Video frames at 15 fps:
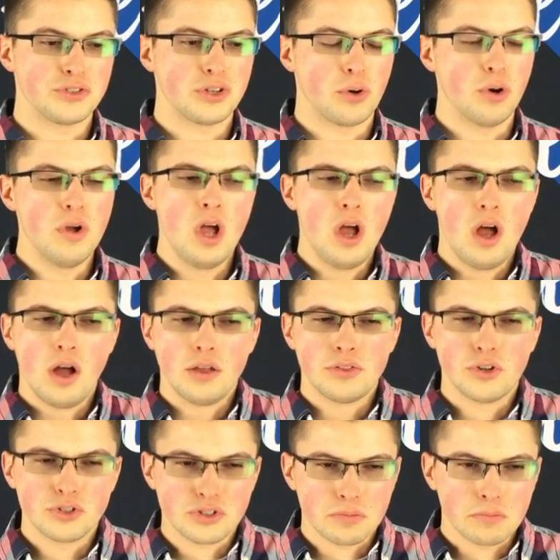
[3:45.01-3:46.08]
So
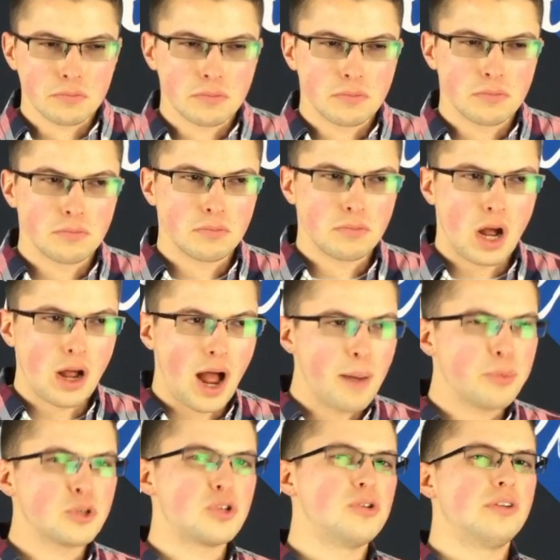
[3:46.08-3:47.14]
there's
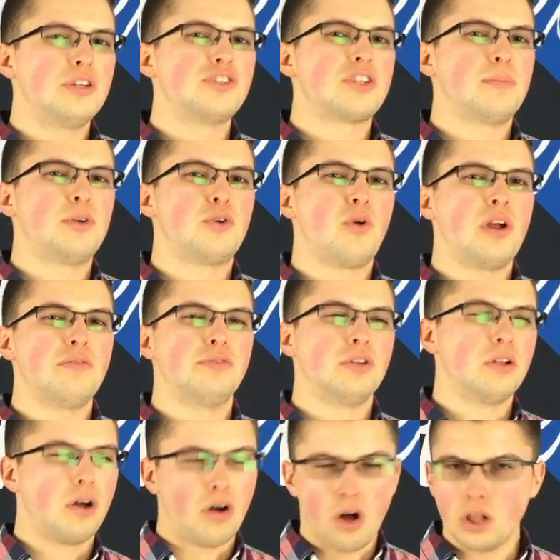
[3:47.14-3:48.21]
opportunities to be
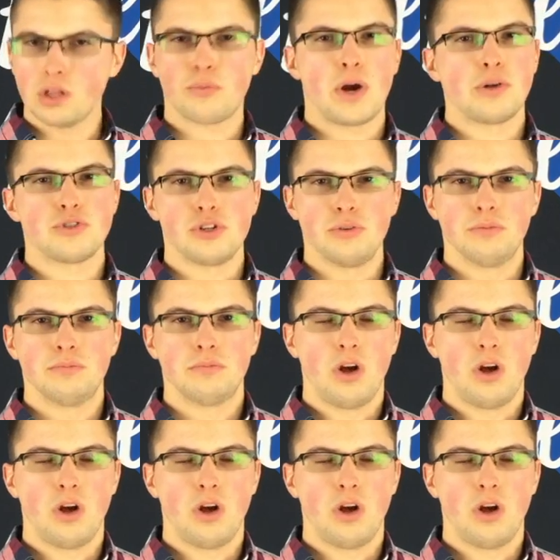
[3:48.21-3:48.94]
grateful all around you.